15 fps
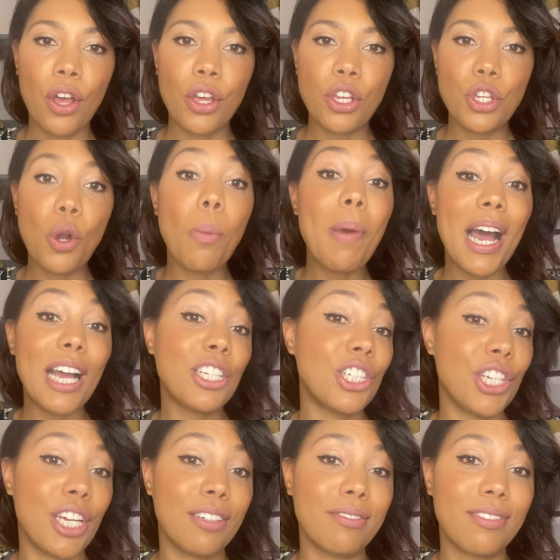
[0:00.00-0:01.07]
your
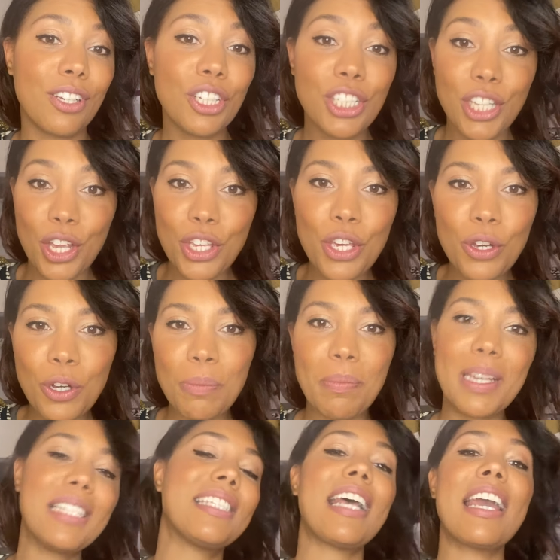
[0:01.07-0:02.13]
passion. So you could be
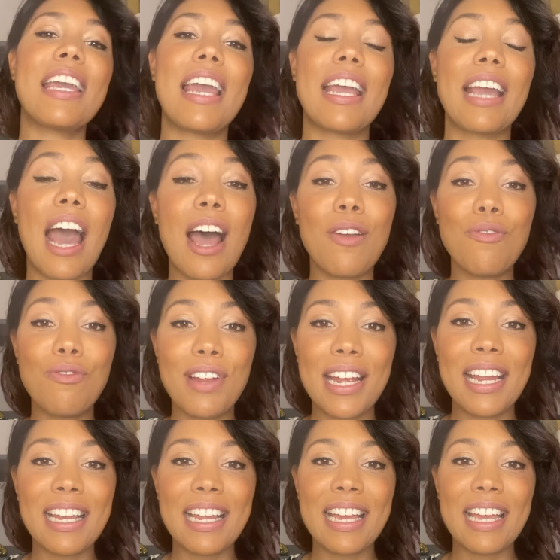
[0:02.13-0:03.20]
saying, I
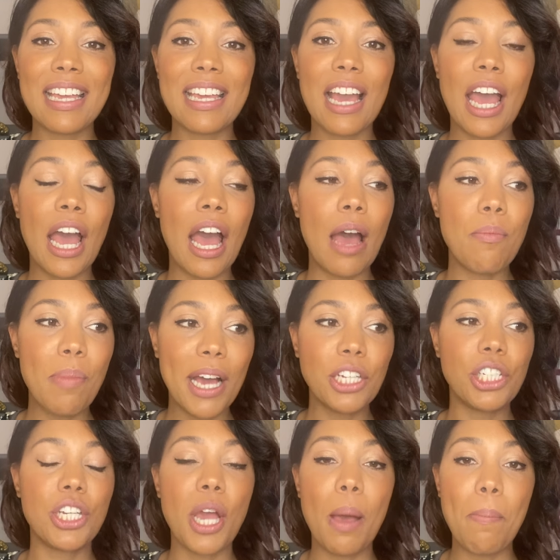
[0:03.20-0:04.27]
really am
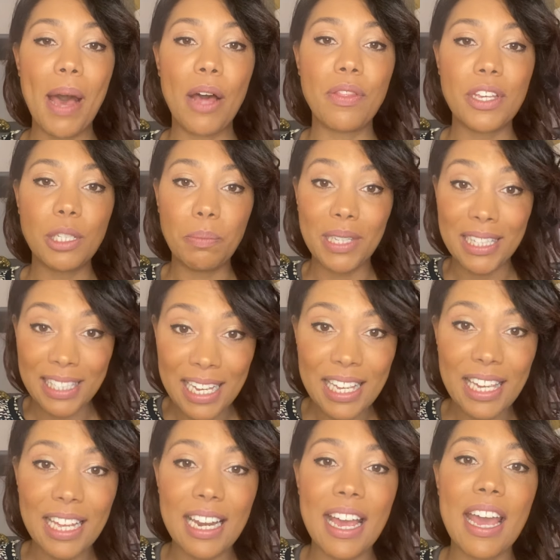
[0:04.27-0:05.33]
passionate about this
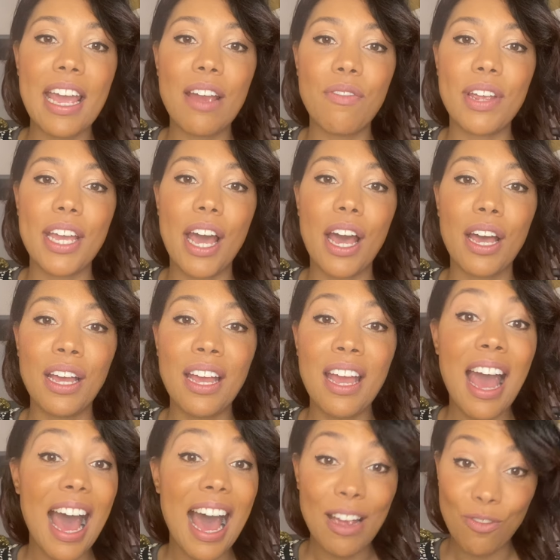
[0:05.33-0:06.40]
particular area.
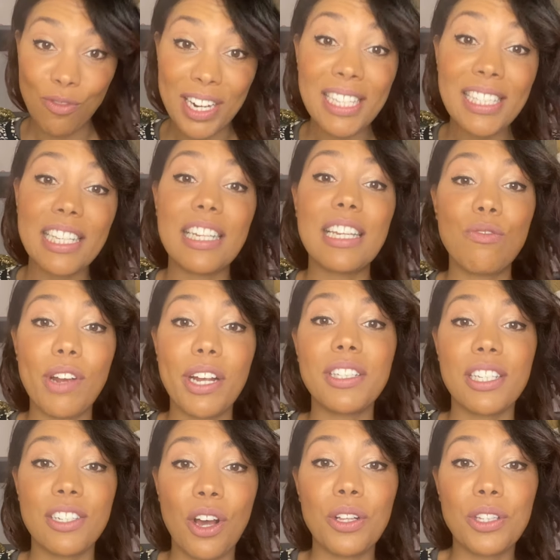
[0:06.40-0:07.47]
I recently
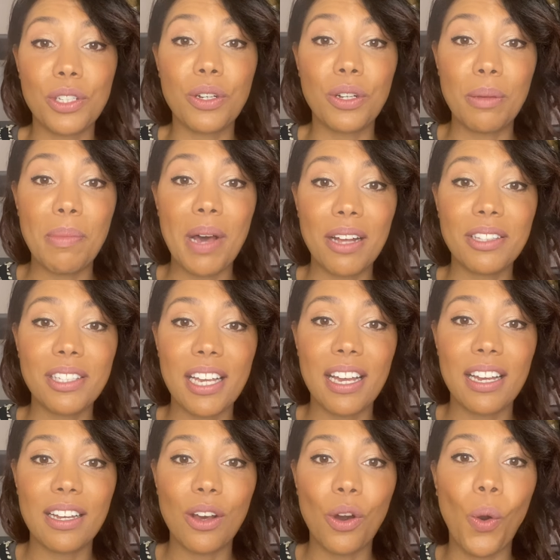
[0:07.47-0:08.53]
wrote an article about it,
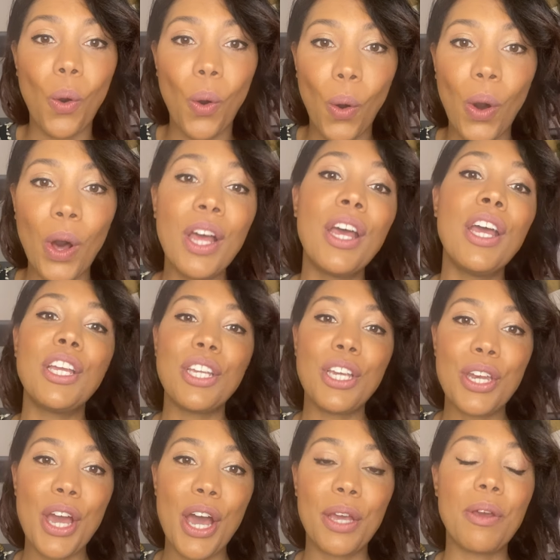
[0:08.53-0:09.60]
or,
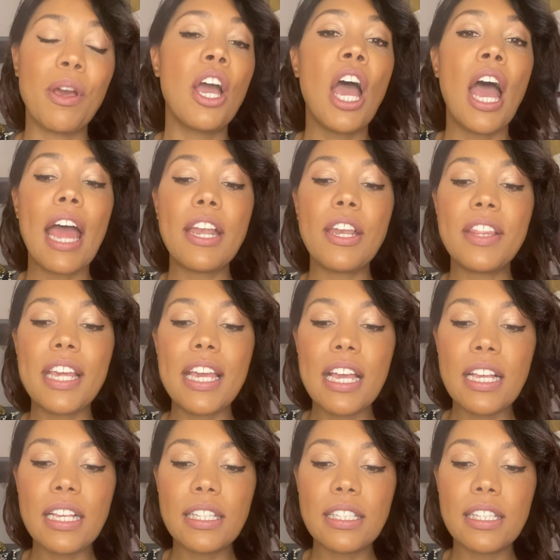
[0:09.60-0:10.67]
and
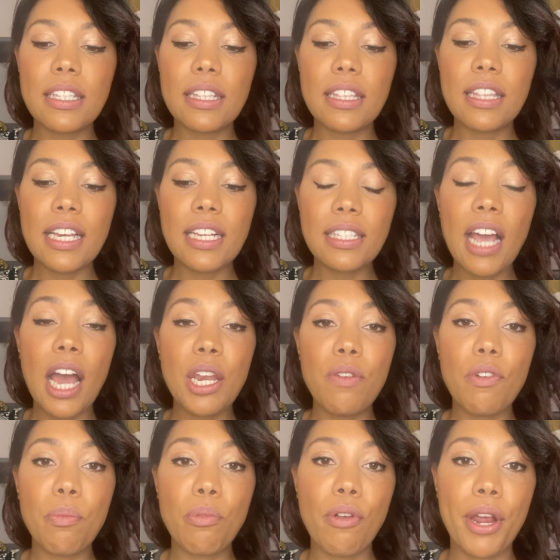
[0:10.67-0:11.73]
this kind of
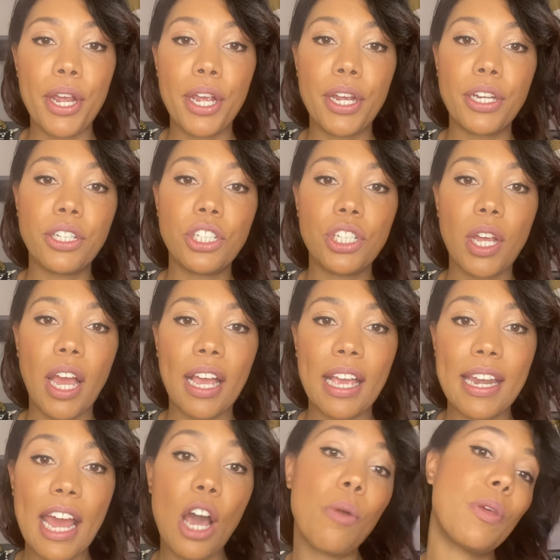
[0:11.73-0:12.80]
approach
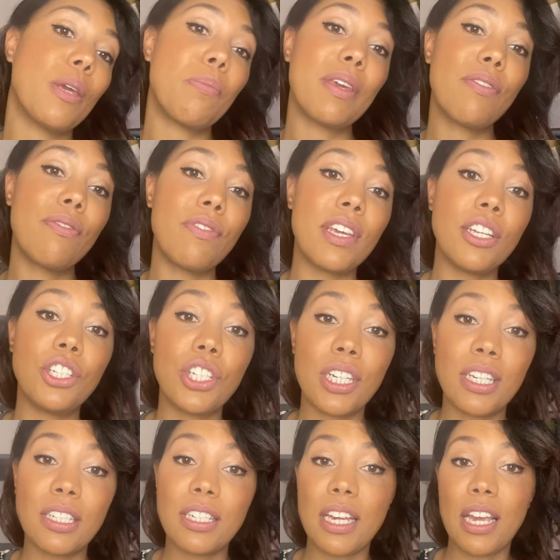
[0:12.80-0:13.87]
can help you be
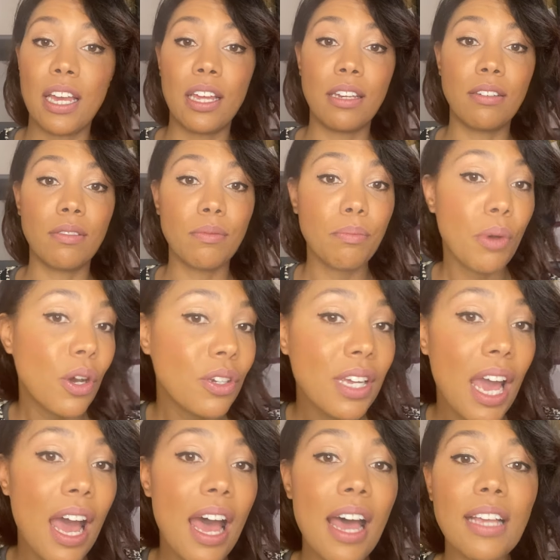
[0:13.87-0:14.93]
featured in
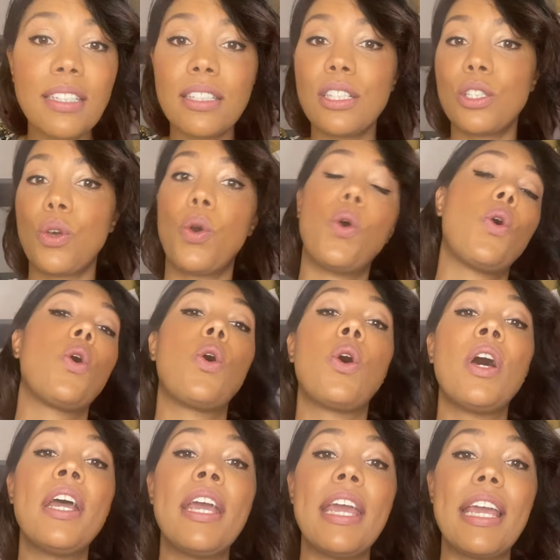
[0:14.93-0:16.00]
podcasts, or
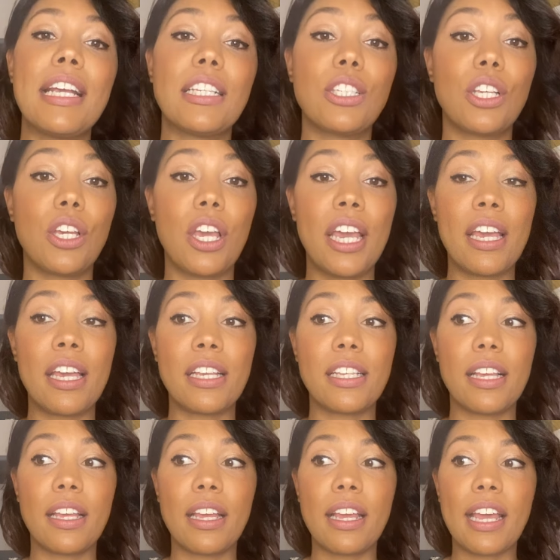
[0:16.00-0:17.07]
it
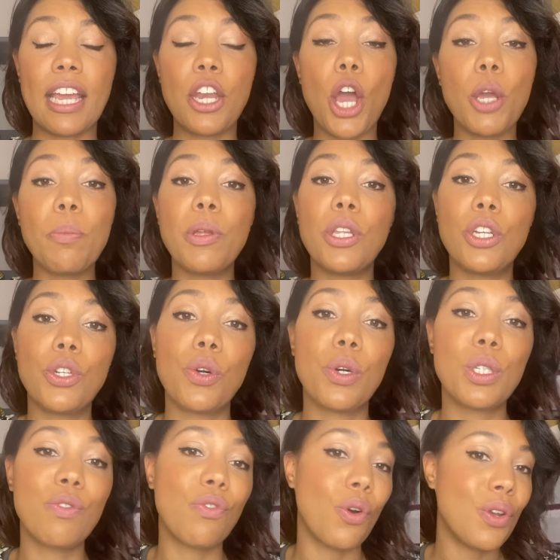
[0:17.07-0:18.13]
can open the
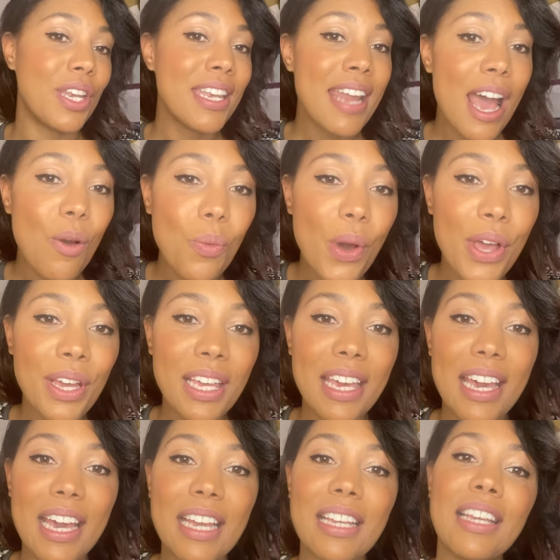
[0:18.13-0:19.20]
doors for
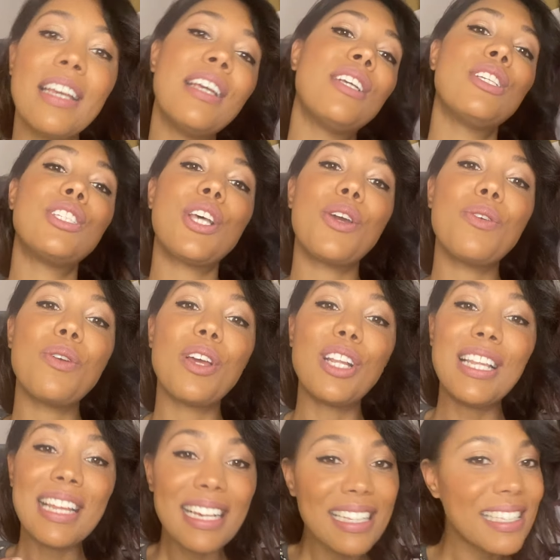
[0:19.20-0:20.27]
networking. So
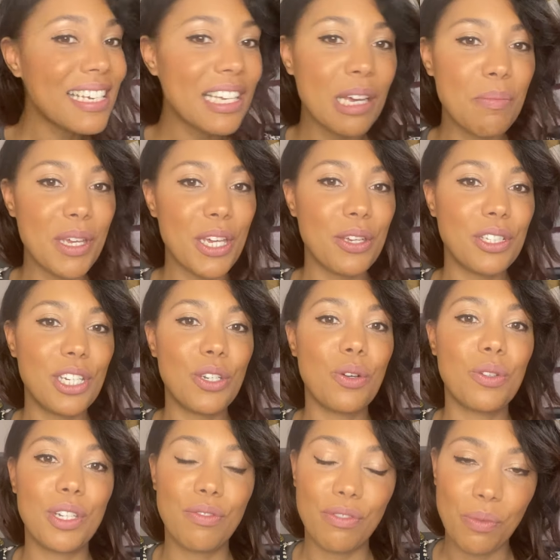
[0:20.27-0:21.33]
LinkedIn can be used in all
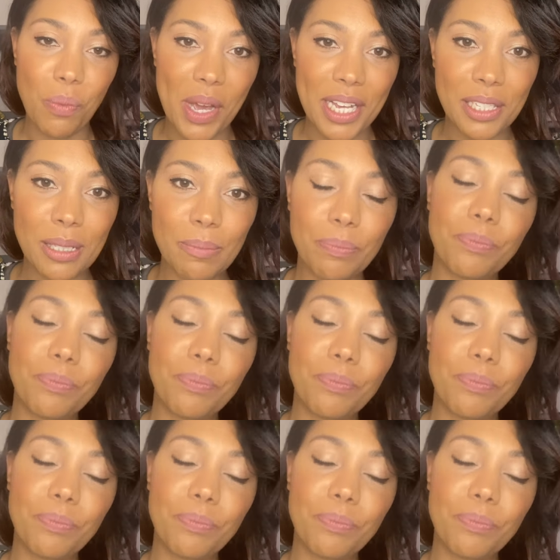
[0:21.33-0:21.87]
different ways.